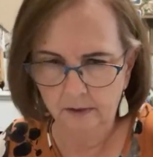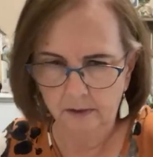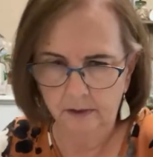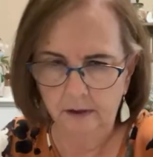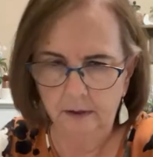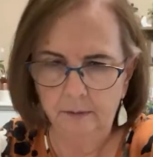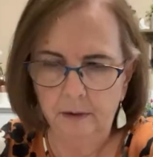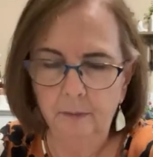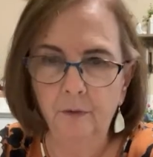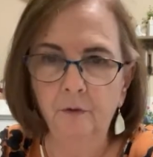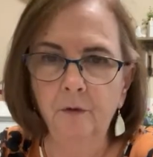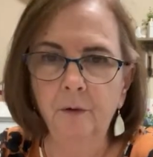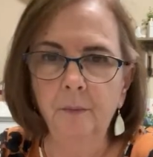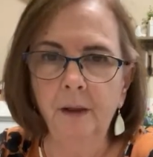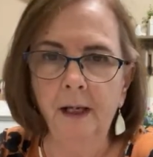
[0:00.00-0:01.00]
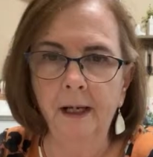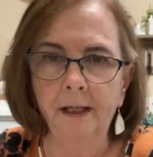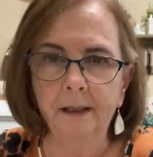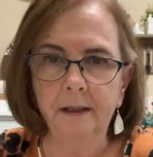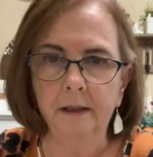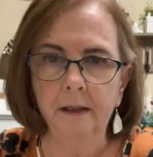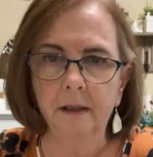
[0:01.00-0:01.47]
Let me move it
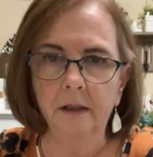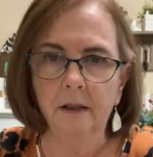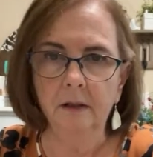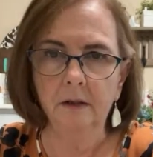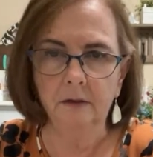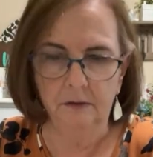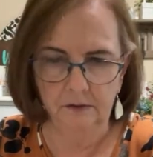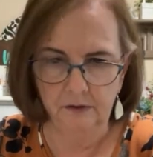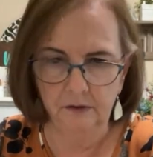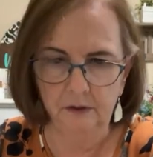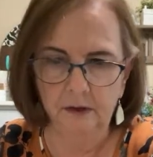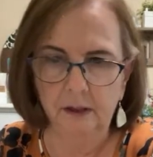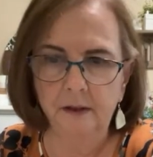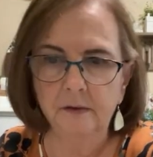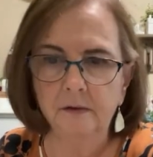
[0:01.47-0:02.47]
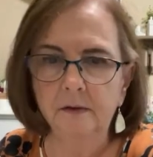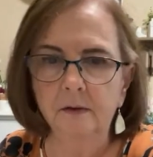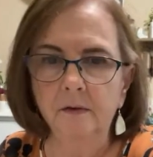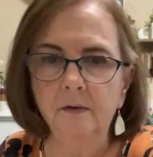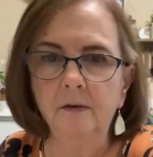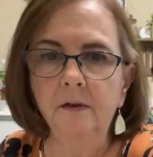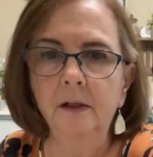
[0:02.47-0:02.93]
back so you guys can
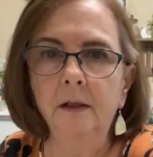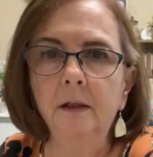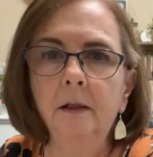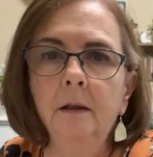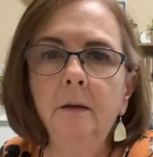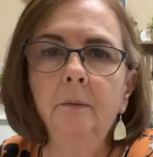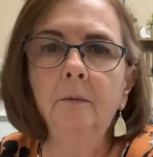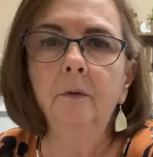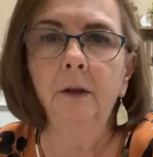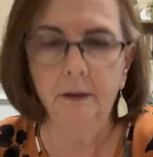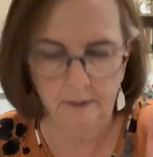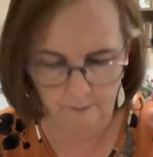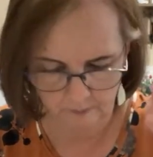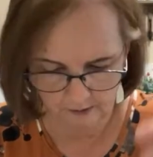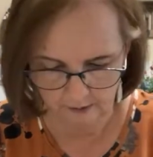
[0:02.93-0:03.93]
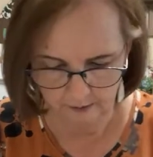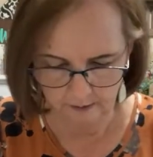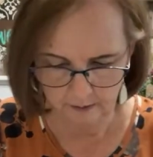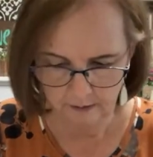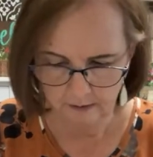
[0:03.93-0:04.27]
see that up there.